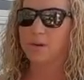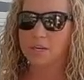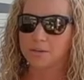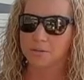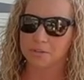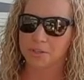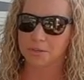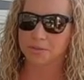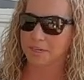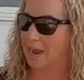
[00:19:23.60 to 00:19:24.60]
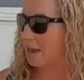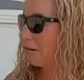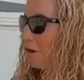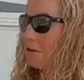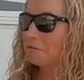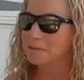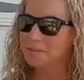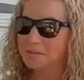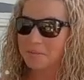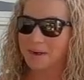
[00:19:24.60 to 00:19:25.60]
What do you do with shoes? And I don't know if
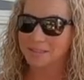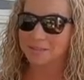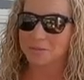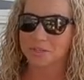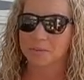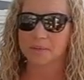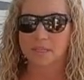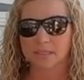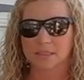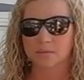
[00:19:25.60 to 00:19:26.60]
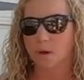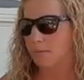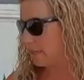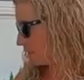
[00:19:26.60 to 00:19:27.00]
this is the right solution, but this is what we